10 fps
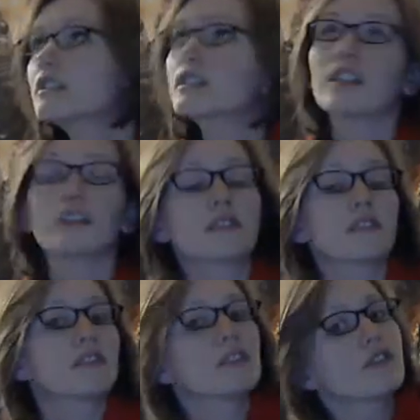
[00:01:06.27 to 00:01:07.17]
tilt
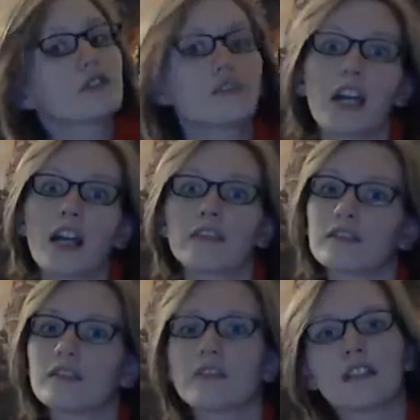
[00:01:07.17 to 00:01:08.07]

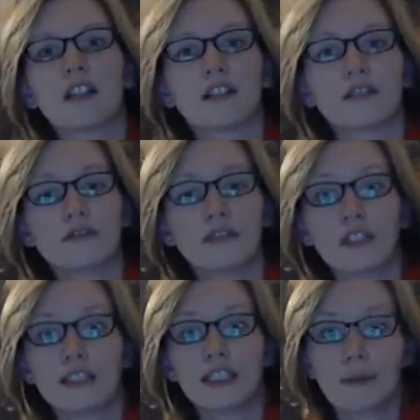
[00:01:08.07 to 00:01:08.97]
around so you
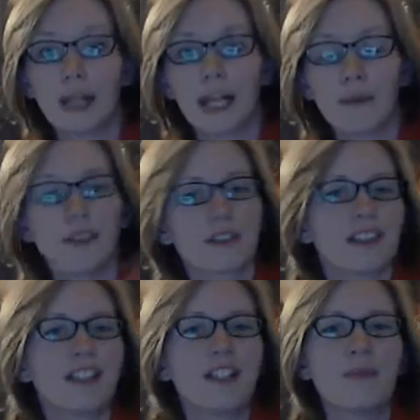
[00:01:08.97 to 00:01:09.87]
can see my eyeballs.
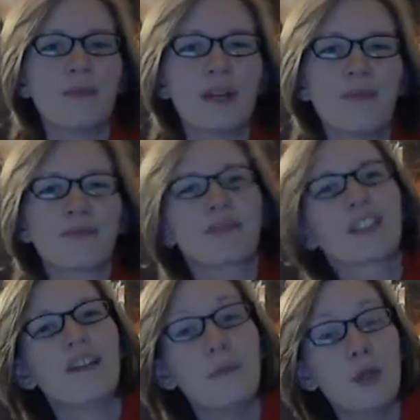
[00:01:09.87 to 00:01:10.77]
But
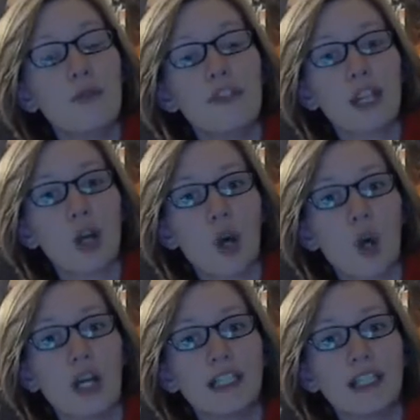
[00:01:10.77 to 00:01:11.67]
moving
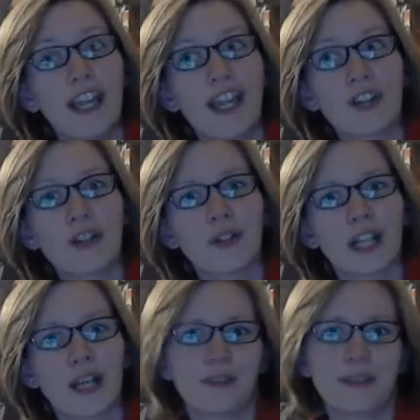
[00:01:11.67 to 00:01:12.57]
on, Arrow
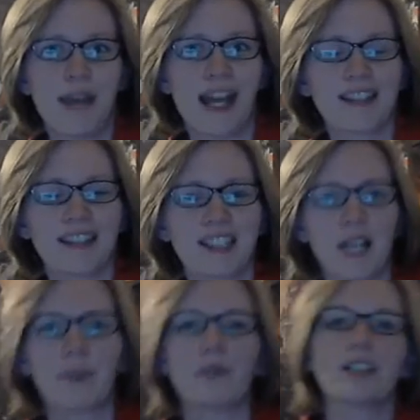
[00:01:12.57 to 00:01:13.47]
comes back this
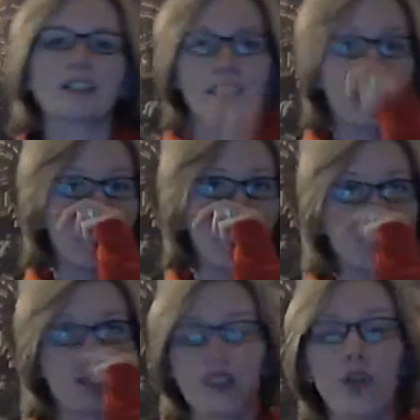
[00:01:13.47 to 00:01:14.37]
coming Wednesday. I'm
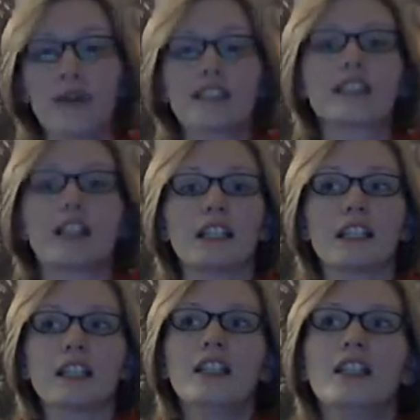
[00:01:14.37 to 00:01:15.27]
so
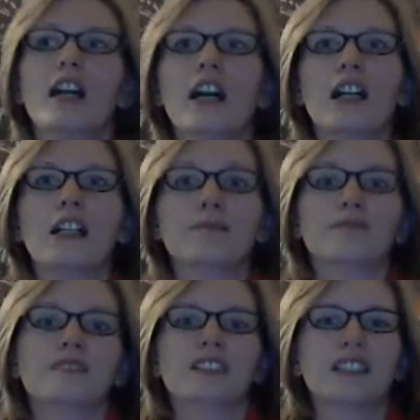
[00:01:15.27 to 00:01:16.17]
excited.
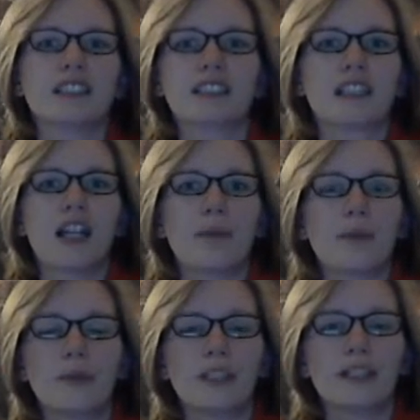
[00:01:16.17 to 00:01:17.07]
This
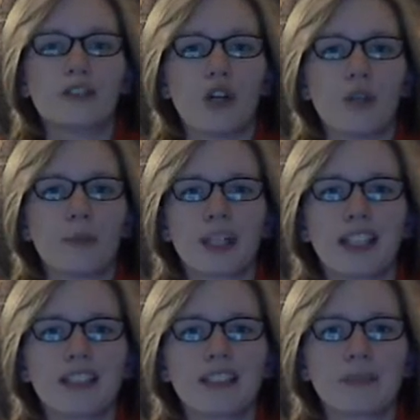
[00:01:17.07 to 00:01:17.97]
couple week-long
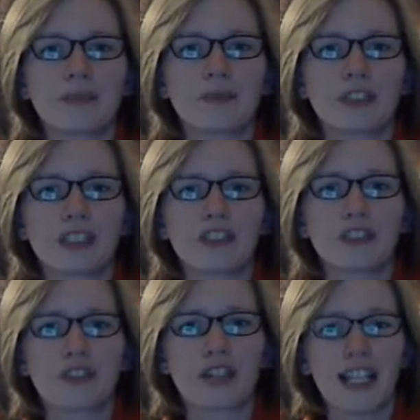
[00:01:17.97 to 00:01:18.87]
break has been really
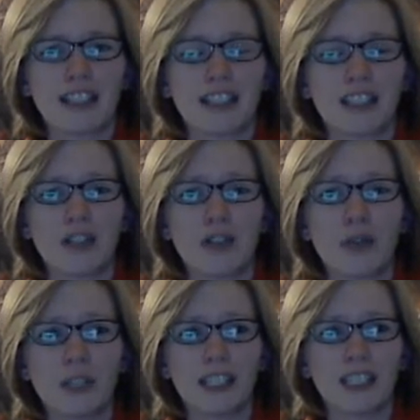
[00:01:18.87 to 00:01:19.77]
distracting and
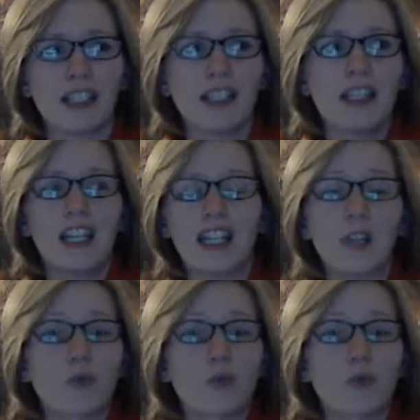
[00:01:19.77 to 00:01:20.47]
annoying, and I